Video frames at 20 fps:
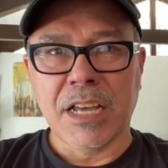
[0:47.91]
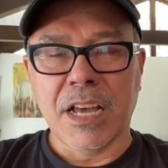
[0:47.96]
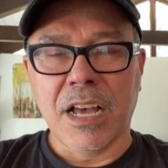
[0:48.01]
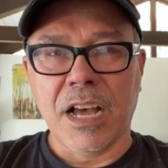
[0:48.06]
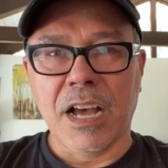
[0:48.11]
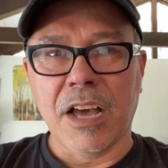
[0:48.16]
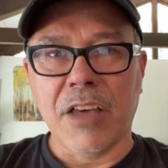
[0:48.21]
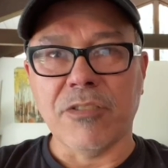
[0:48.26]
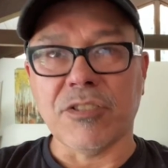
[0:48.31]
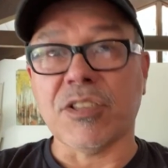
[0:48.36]

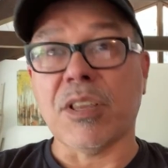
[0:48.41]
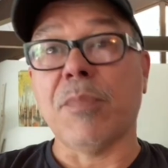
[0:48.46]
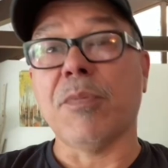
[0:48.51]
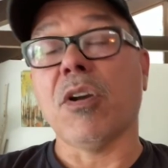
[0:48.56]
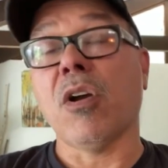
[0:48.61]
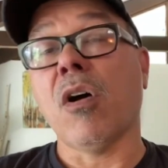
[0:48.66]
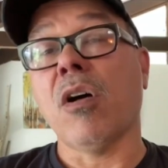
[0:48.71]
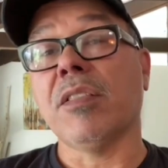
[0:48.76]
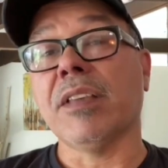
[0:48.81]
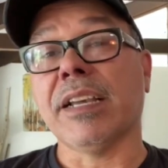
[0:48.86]
there's something
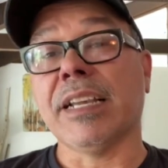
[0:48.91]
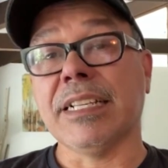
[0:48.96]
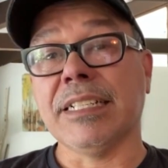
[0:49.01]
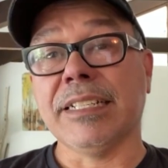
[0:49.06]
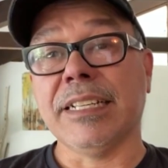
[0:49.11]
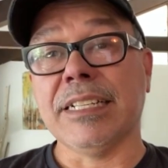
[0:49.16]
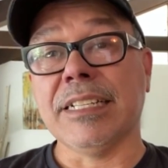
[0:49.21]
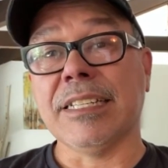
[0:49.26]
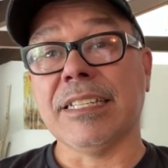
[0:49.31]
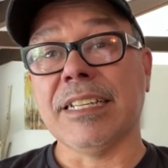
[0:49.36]
called a
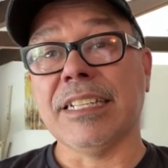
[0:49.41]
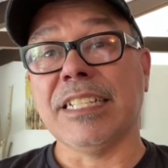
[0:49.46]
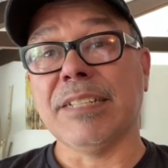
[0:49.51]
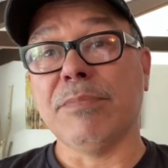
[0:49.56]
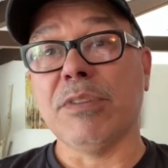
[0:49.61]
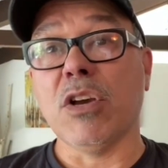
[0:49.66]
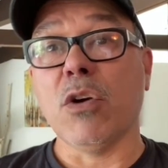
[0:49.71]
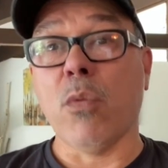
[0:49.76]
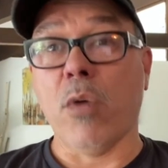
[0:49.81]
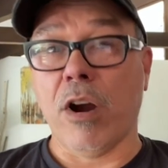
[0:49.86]
contingency to be
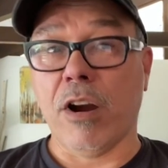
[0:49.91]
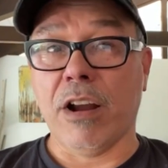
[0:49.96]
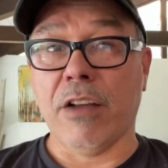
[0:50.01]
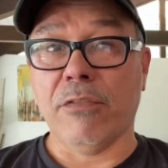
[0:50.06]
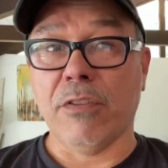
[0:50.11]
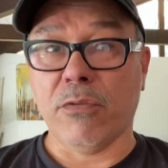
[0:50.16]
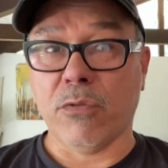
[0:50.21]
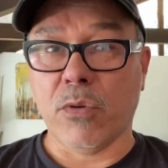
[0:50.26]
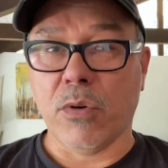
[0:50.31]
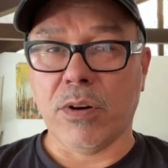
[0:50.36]
aware
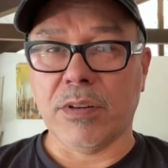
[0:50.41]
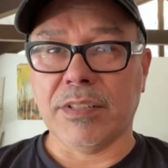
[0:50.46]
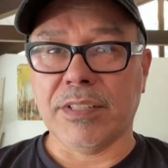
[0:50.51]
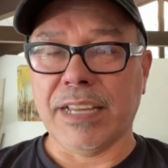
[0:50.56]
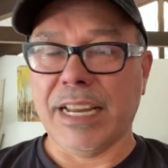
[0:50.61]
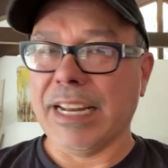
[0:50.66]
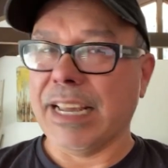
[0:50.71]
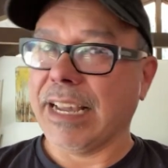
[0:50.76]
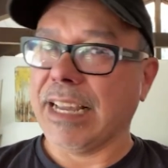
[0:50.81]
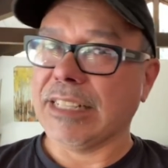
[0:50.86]
of course.
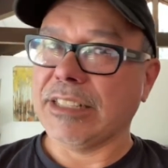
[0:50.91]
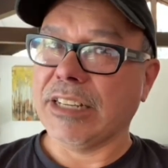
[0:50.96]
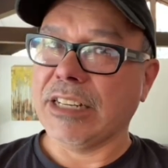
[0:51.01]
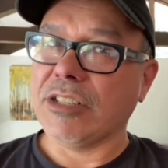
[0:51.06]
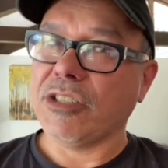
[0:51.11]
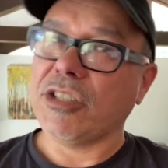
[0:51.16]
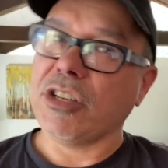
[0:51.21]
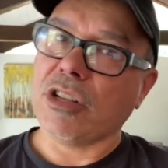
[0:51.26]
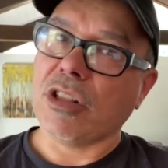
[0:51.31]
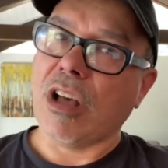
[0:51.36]
And a
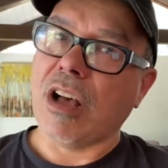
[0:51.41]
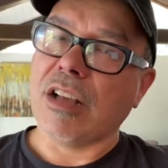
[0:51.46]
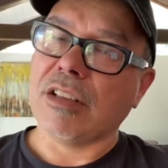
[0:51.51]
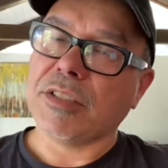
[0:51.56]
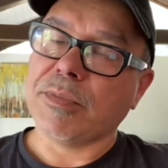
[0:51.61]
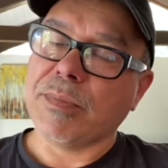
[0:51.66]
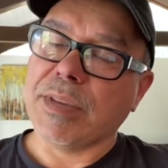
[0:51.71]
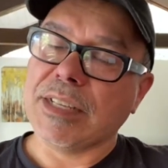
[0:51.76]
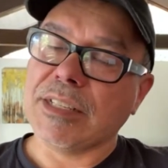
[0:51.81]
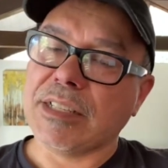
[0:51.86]
contingency
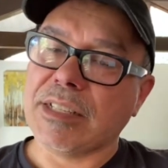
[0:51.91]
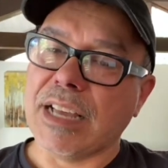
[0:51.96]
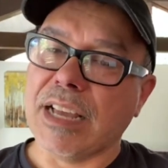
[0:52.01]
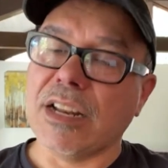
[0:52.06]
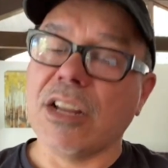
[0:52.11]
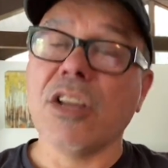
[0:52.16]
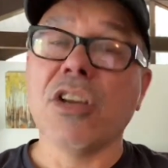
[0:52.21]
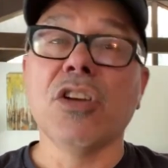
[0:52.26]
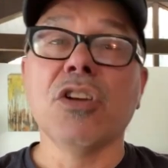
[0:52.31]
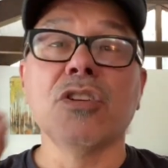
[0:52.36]
clause means that
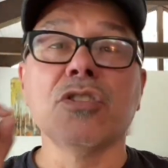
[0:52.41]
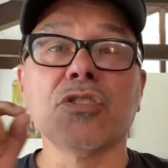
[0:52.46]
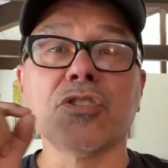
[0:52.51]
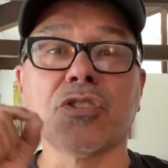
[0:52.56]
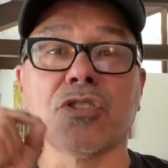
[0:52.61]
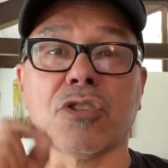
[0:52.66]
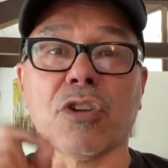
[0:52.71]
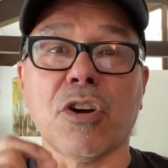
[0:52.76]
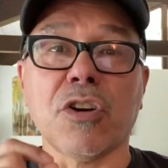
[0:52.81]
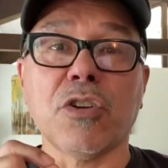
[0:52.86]

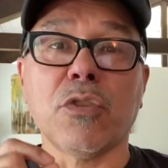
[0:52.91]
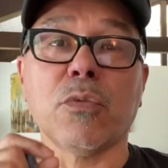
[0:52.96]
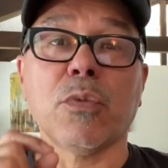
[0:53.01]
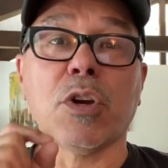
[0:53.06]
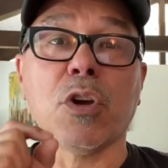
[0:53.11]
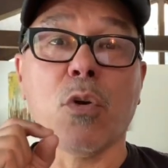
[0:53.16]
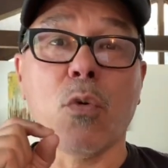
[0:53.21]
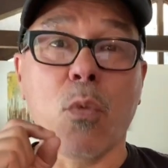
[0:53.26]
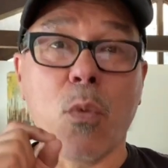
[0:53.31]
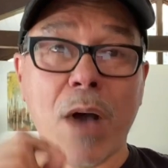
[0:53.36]
certain
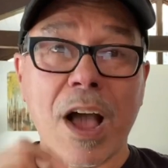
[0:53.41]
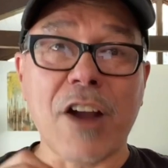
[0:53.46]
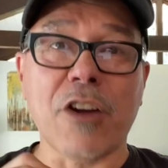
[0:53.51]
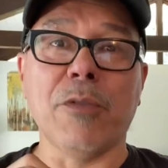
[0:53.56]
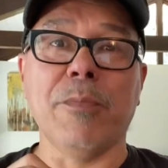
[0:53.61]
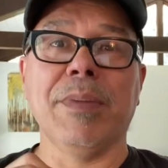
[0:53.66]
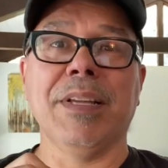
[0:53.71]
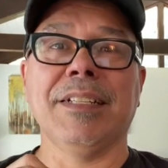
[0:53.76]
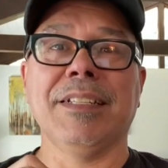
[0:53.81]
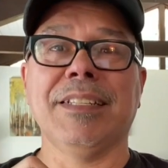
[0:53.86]

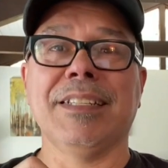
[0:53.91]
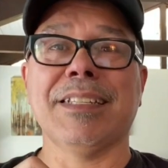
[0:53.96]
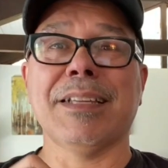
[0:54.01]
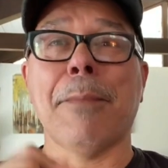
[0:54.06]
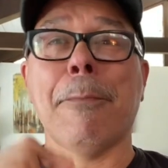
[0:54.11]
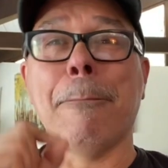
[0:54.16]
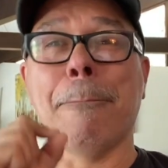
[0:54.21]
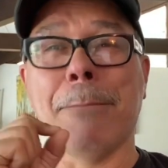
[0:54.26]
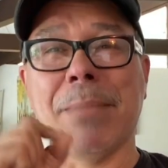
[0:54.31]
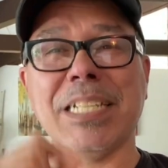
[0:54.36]
requirements
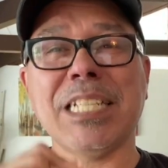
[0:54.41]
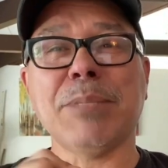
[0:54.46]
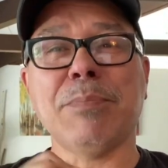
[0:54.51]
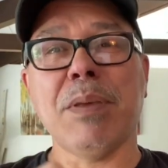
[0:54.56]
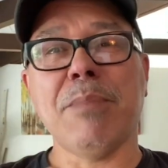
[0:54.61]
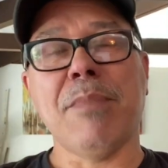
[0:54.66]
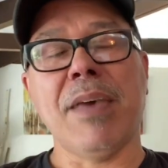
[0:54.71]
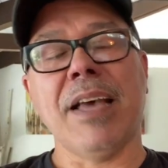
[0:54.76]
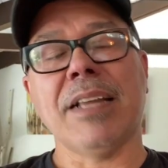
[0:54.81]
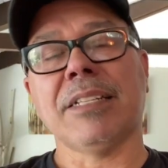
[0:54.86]
must be
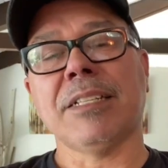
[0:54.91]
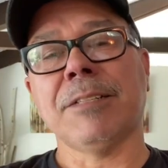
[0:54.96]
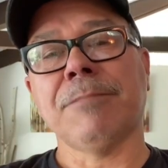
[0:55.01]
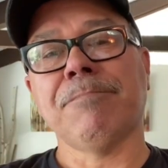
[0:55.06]
met